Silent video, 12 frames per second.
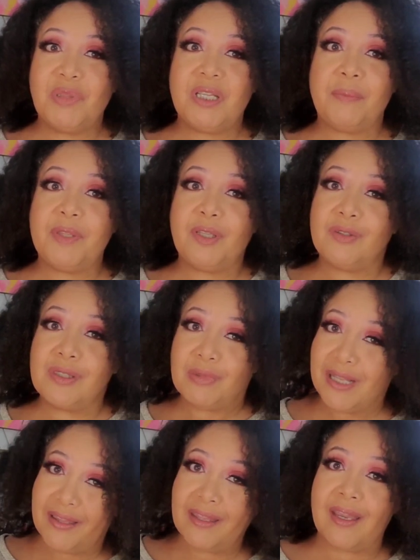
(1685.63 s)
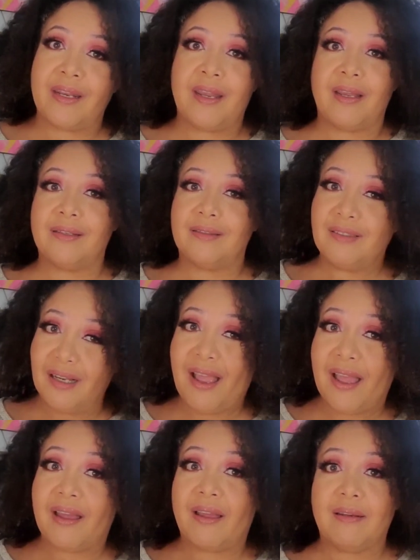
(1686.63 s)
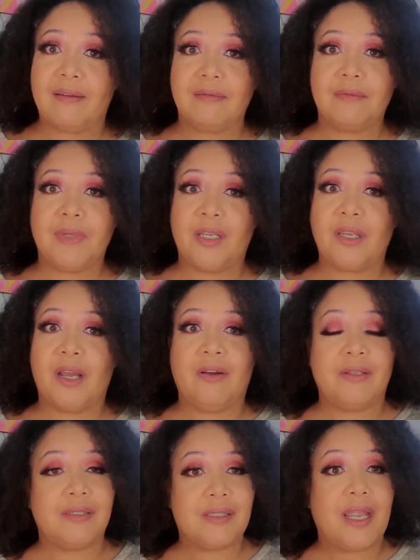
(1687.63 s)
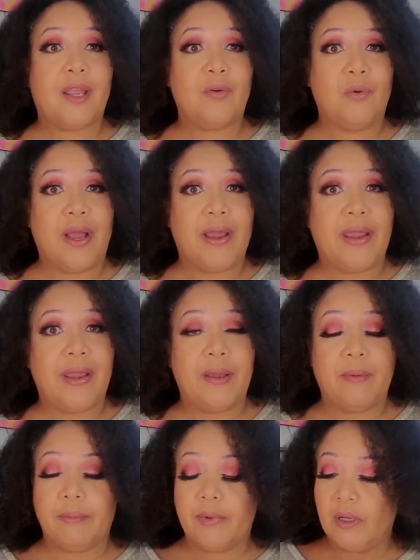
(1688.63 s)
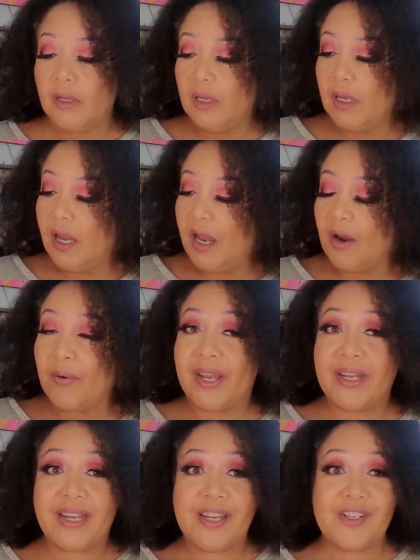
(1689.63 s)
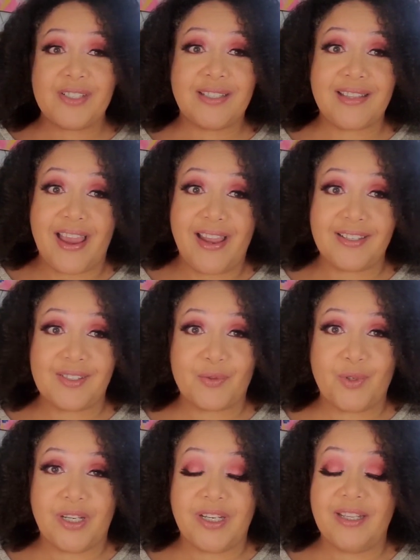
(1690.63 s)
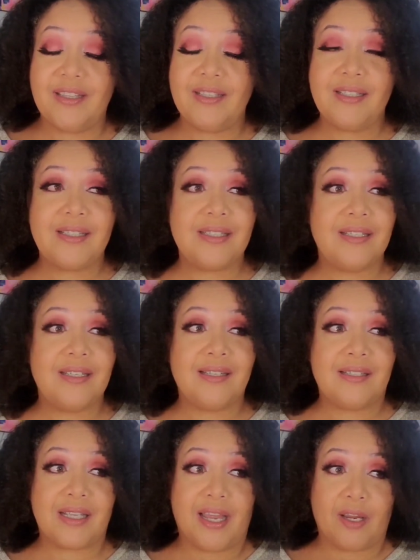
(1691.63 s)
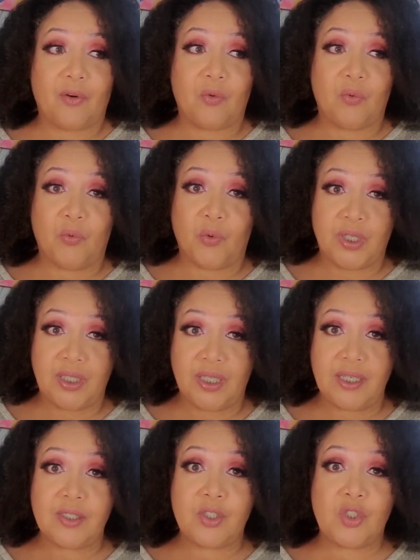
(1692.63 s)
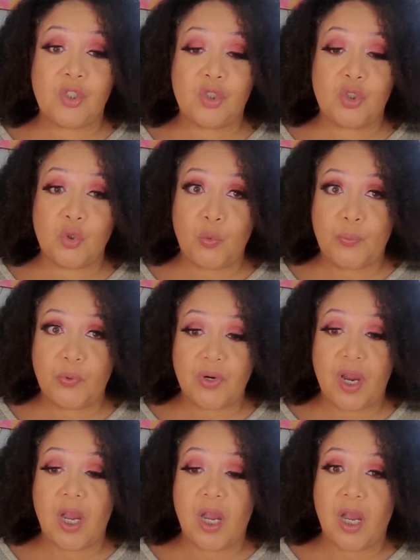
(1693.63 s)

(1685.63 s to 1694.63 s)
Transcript: but let me throw some leather in there. Make y'all understand who I am. All right, now here's the last one. And this is like really super